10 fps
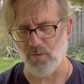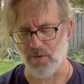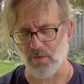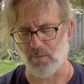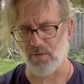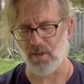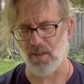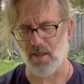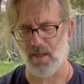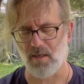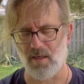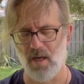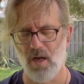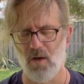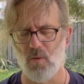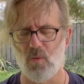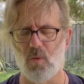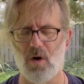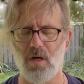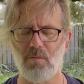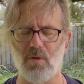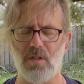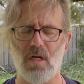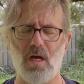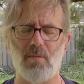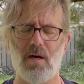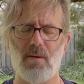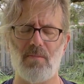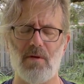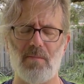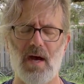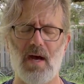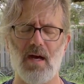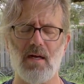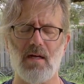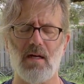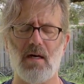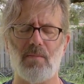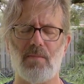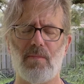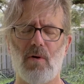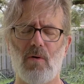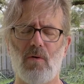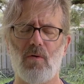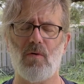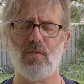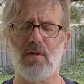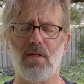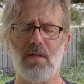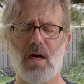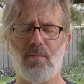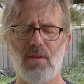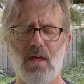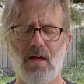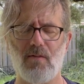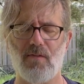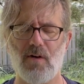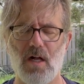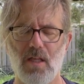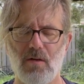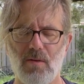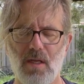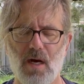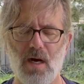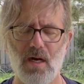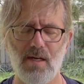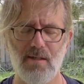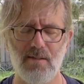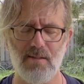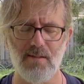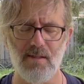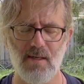So I'm going to breathe it in 1 more time, up the back, up over the top of the head, falling with the eyes.